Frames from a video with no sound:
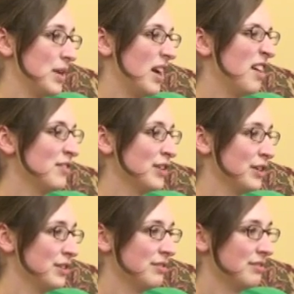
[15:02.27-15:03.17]
we covered
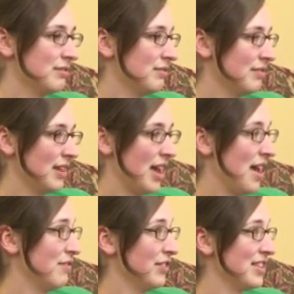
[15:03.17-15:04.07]

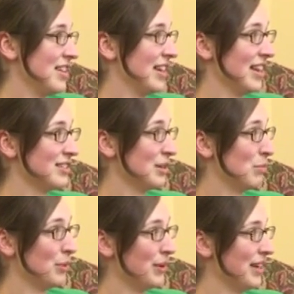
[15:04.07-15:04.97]
everything at some
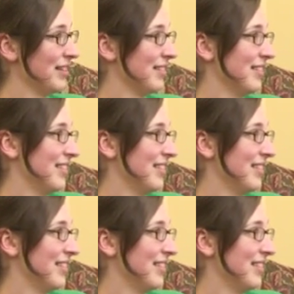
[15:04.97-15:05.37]
point.